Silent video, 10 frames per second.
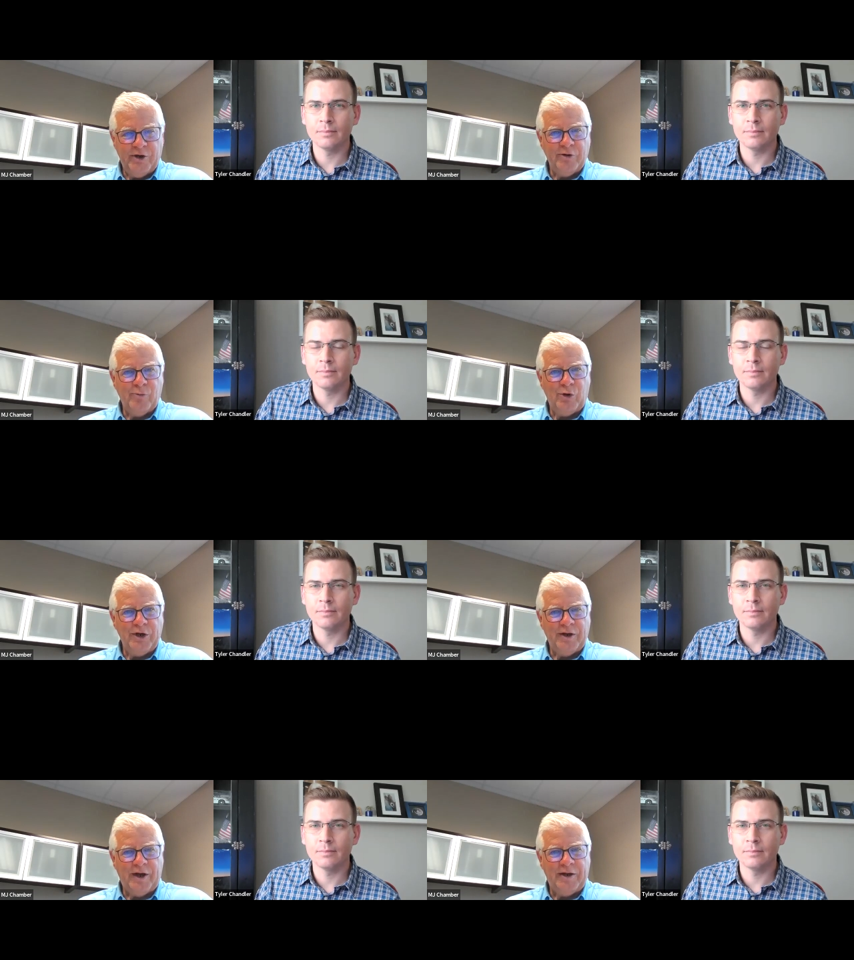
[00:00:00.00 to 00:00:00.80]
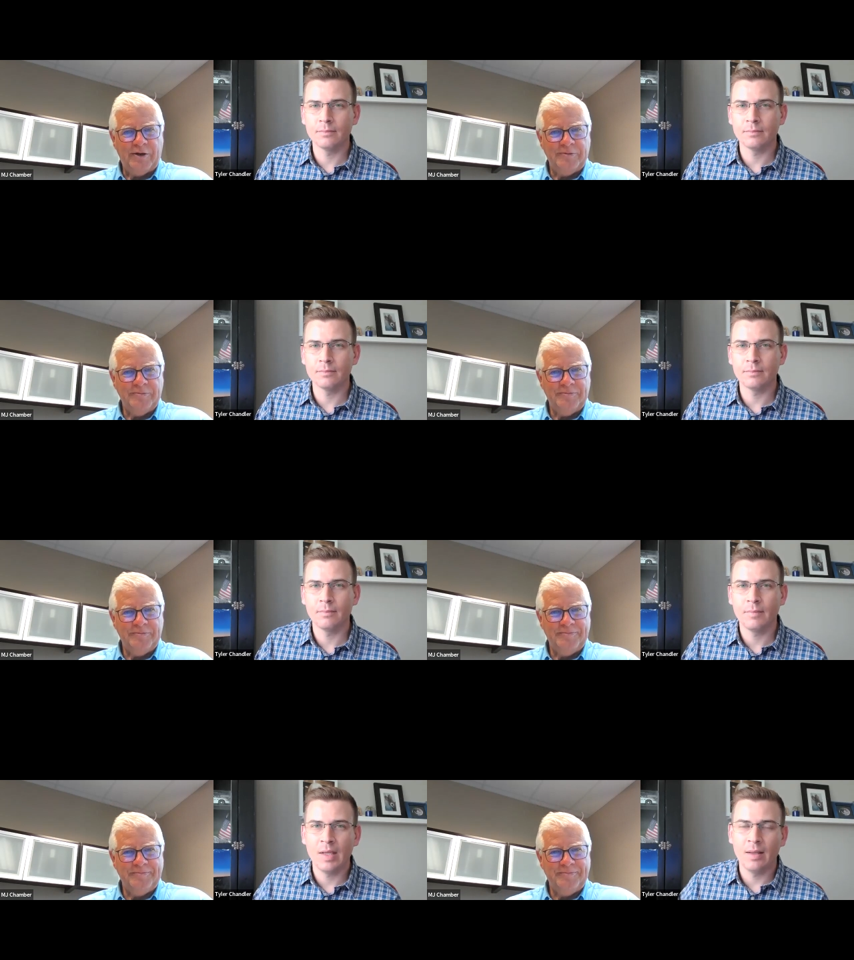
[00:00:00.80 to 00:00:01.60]
Speaker 1: to know. Good morning, Tyler.
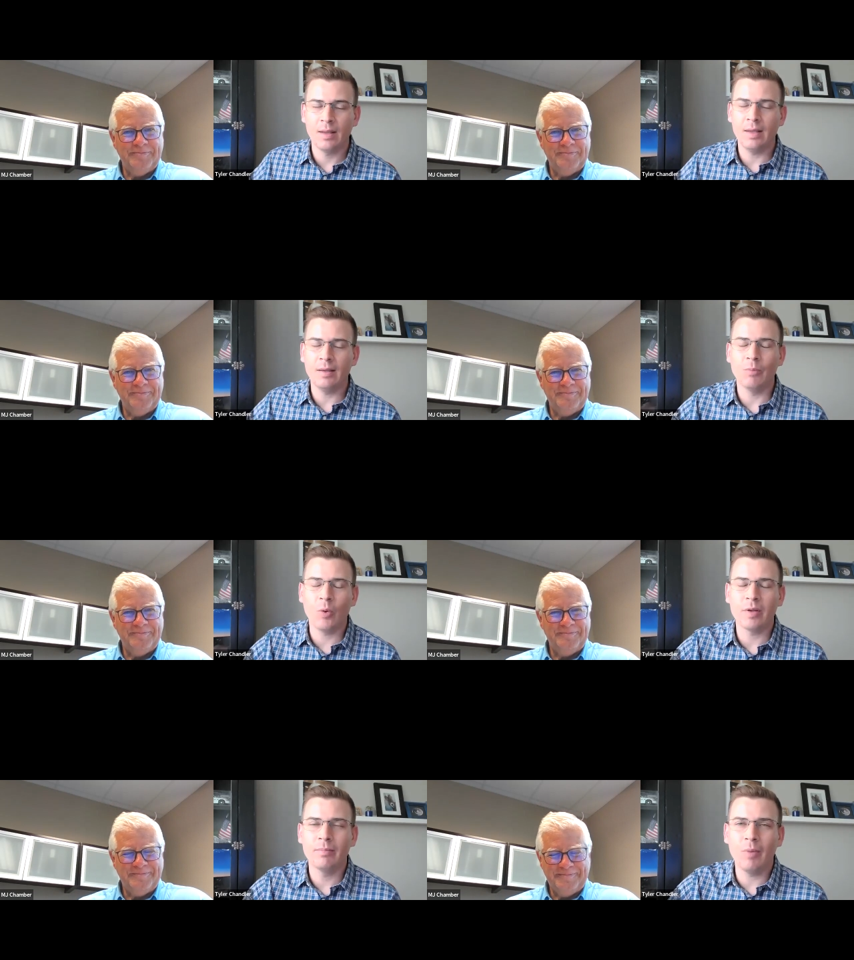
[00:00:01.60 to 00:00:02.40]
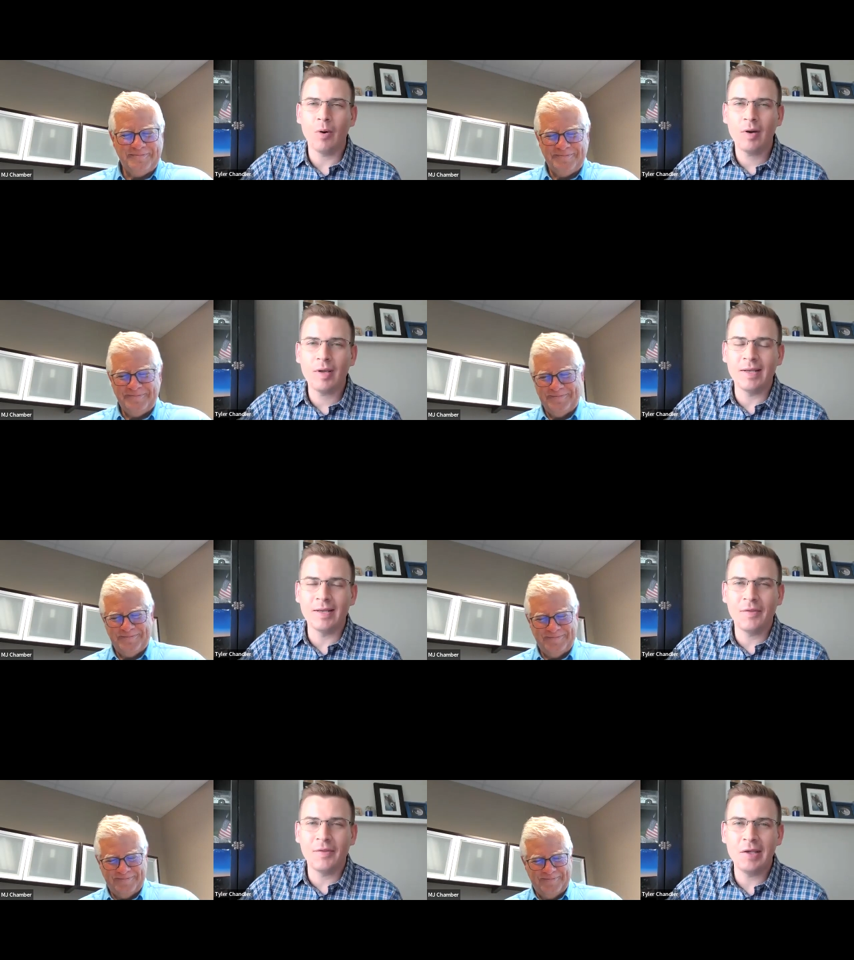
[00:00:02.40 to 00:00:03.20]
Speaker 2: Hey, good morning, Mark,
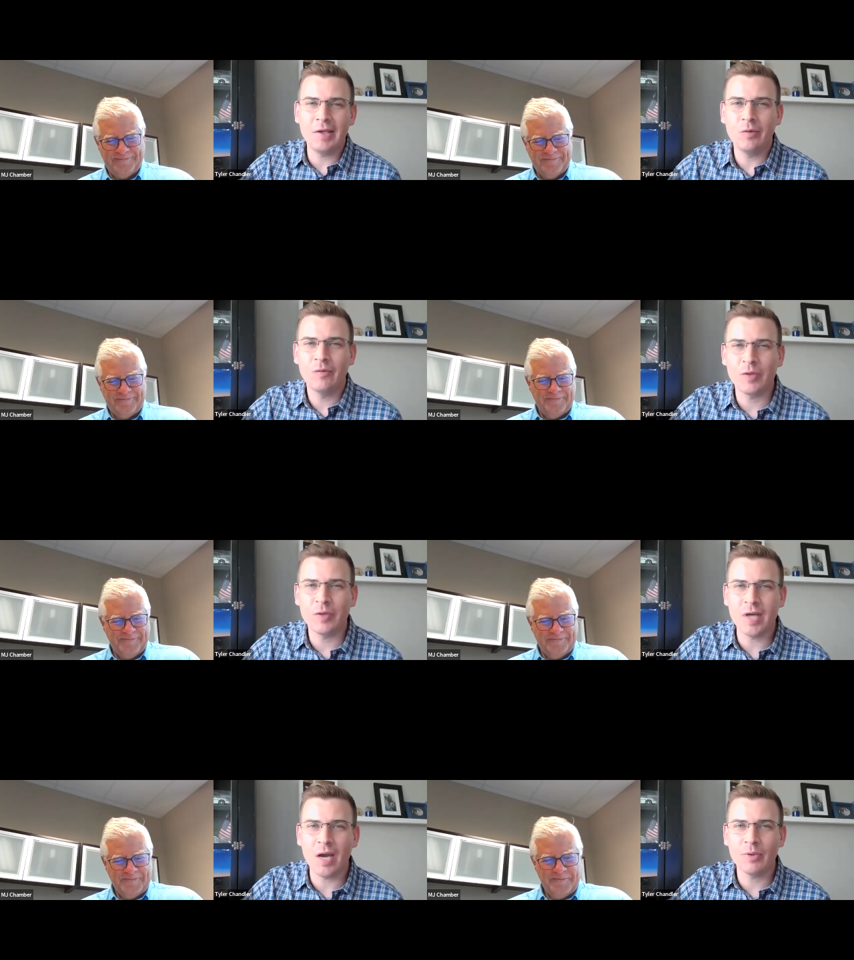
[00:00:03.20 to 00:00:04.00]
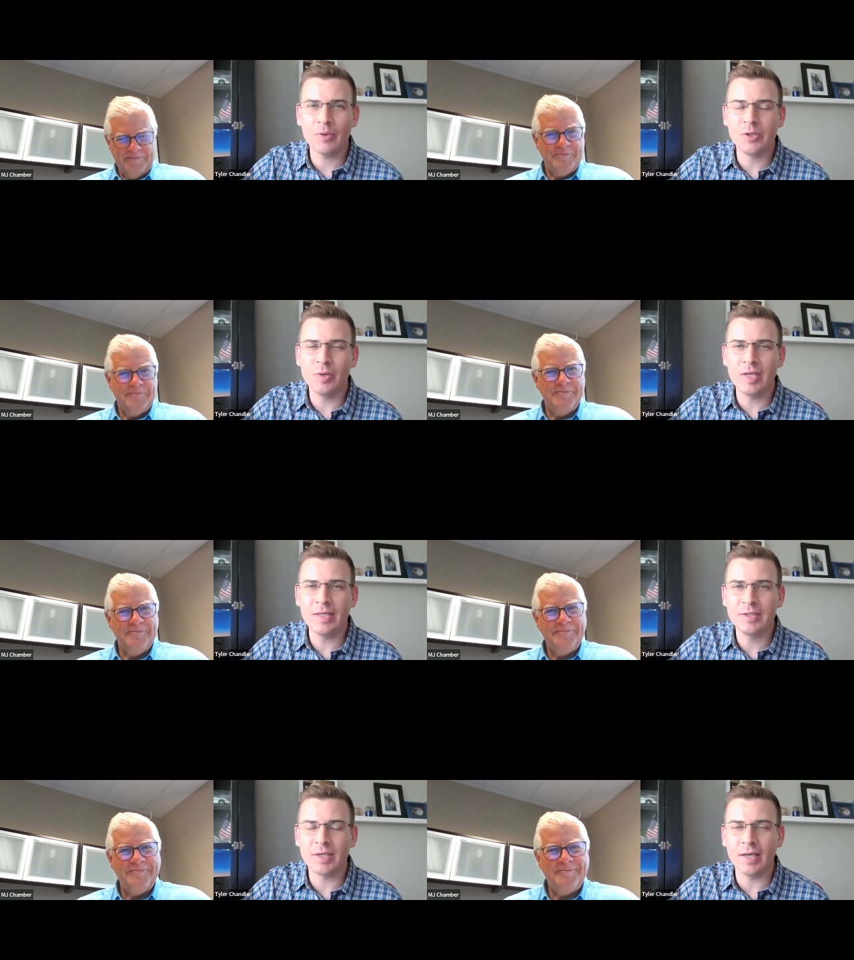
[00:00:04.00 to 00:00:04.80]
and thank you for this
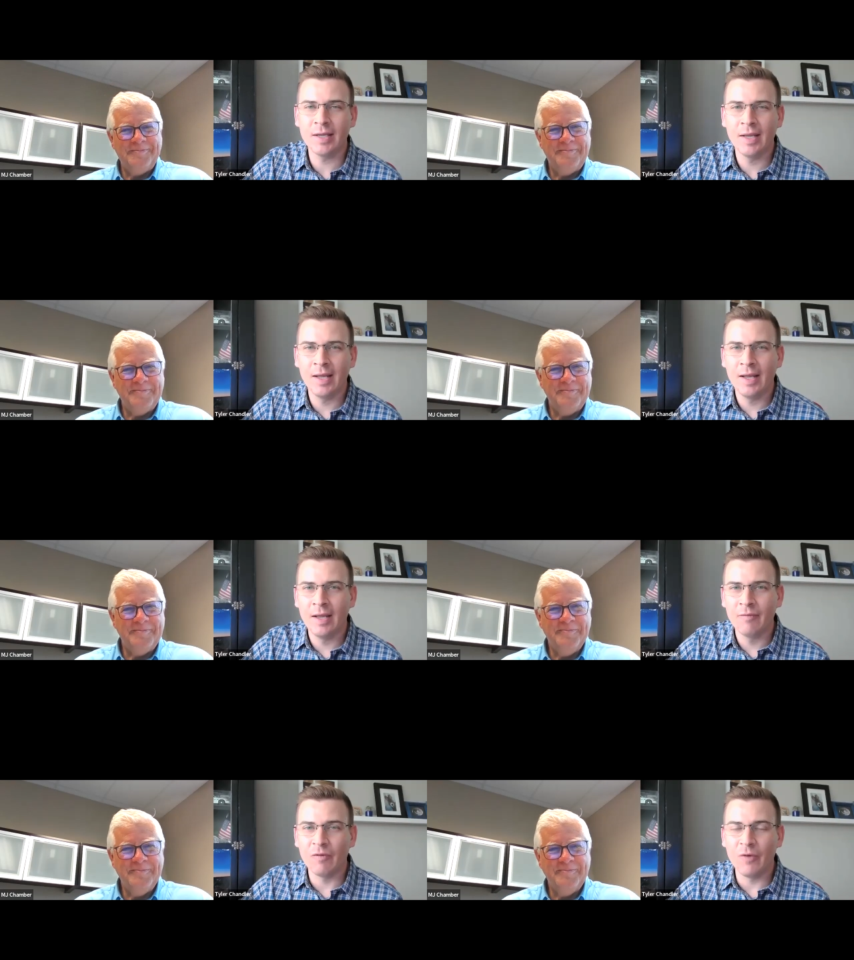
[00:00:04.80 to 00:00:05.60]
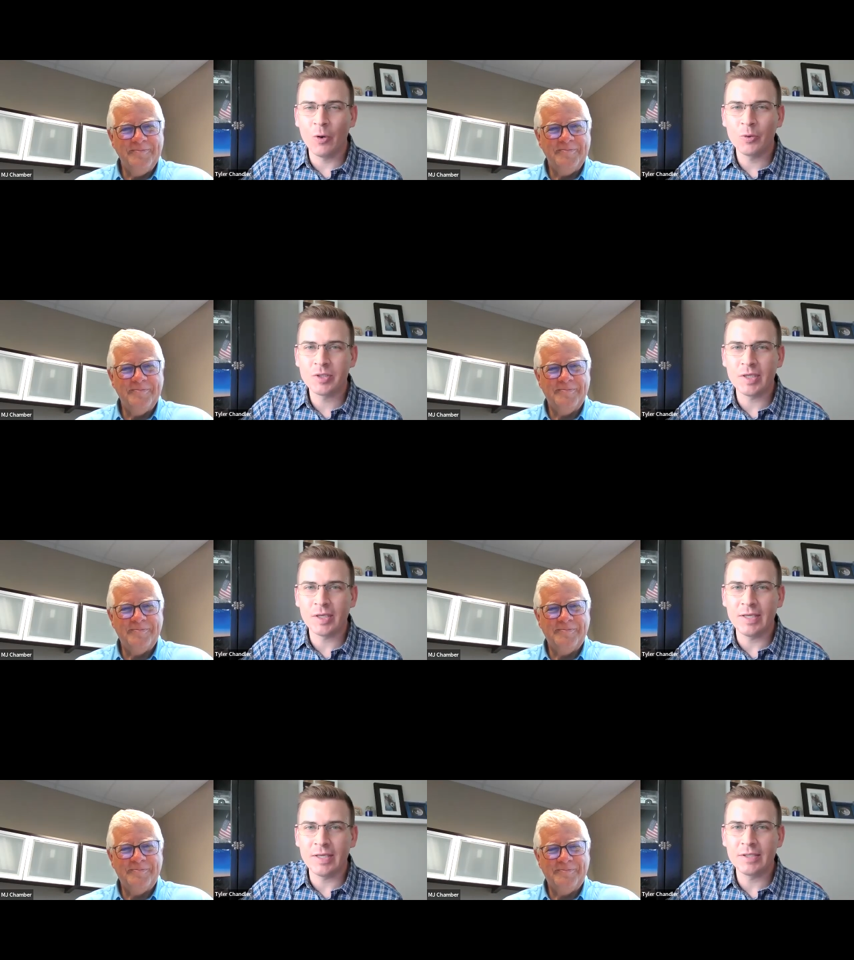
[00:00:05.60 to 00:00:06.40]
opportunity to for voters to,
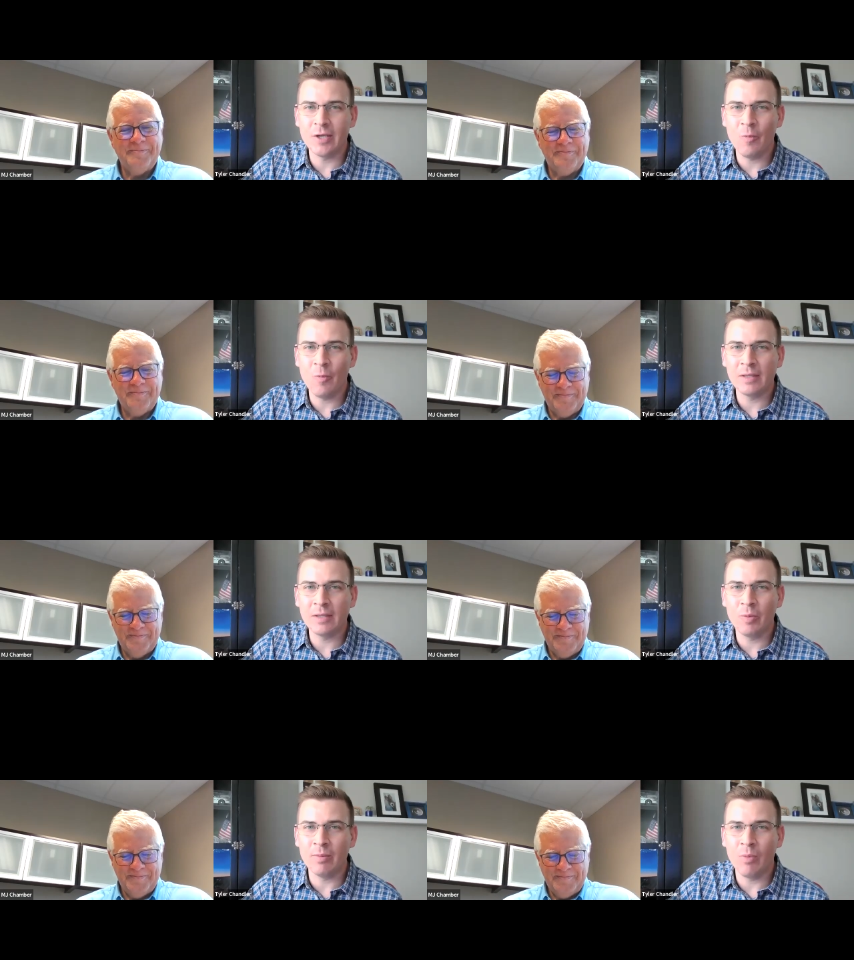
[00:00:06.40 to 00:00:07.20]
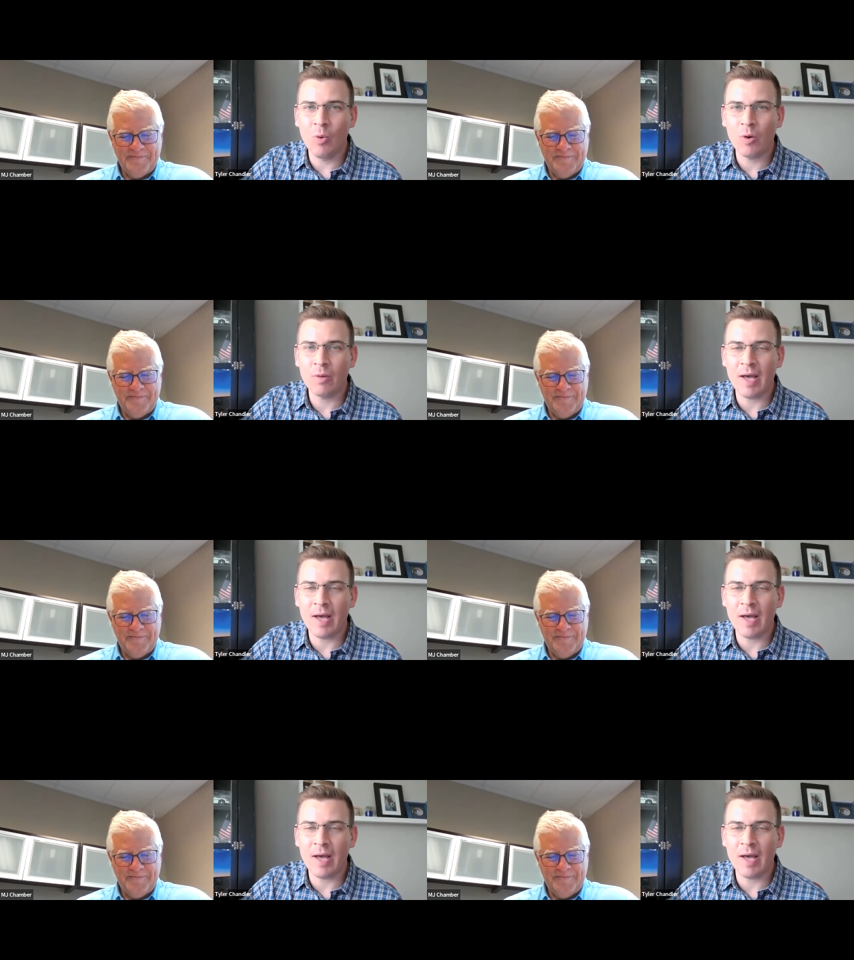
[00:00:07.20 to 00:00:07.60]
to get to know me a little bit more in